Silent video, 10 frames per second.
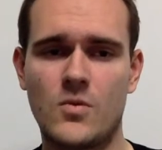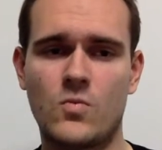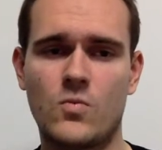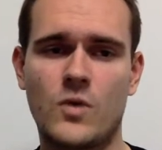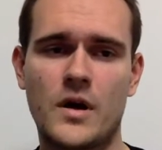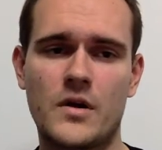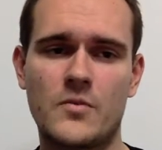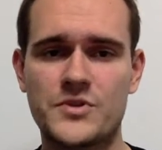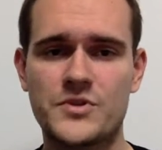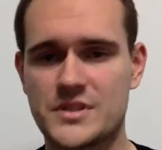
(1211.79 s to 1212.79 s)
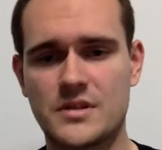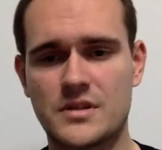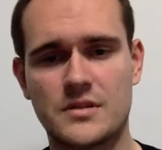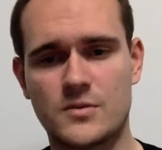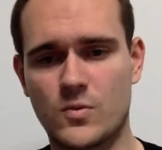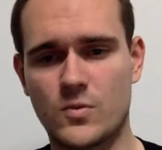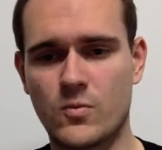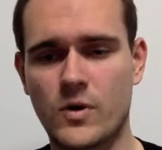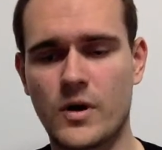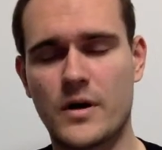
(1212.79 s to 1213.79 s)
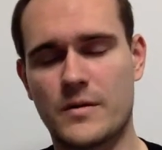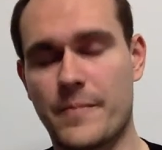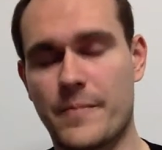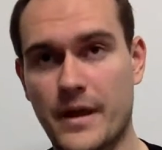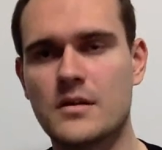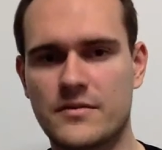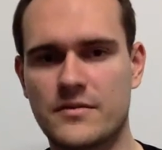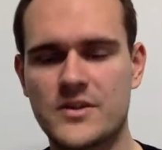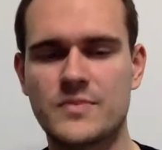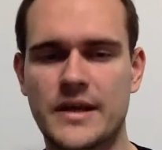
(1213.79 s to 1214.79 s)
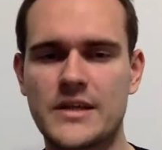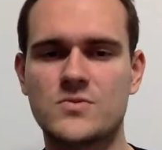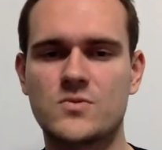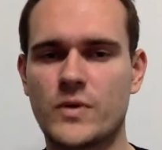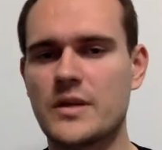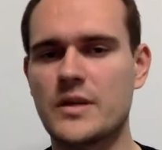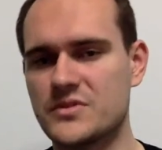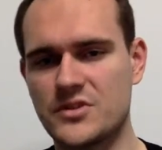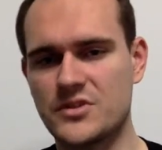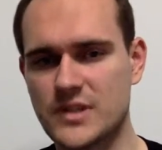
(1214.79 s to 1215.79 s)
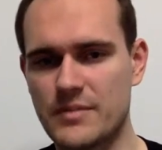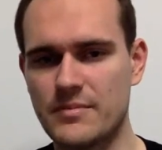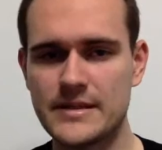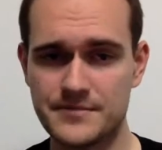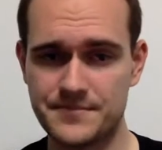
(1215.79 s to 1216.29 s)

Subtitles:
where the first place will win a Prestigio tablet